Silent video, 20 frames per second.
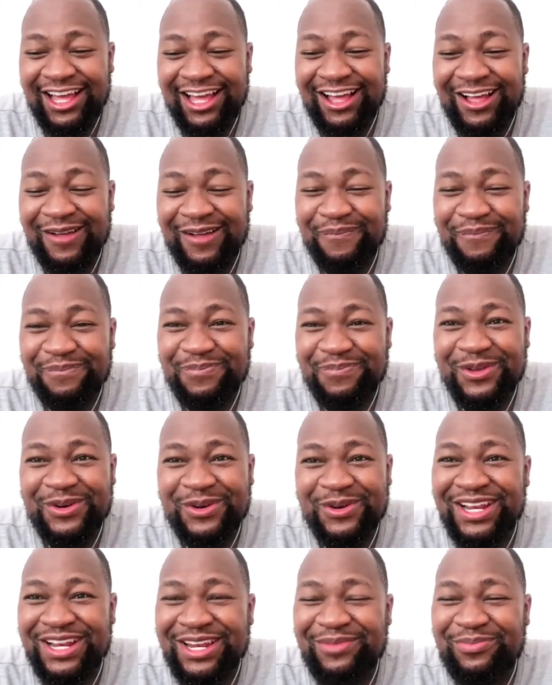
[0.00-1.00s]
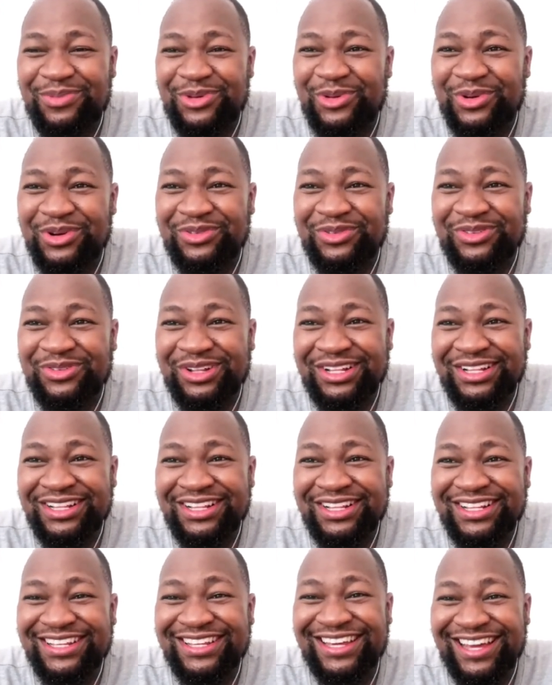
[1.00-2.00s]
really beautiful.
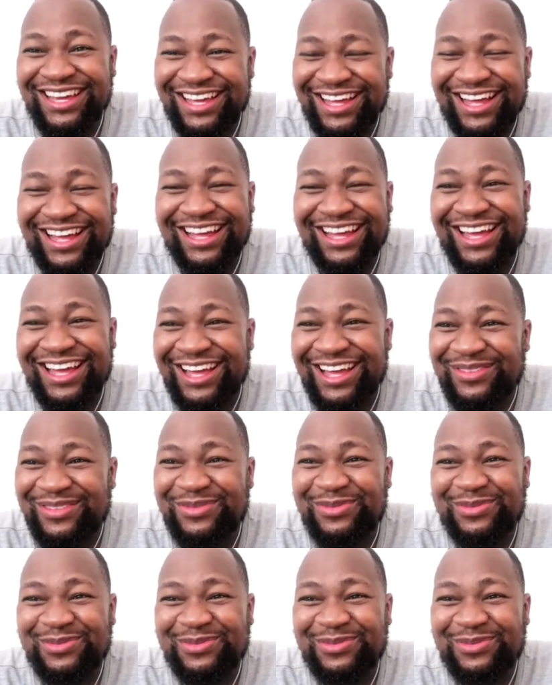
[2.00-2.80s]
Yeah, I have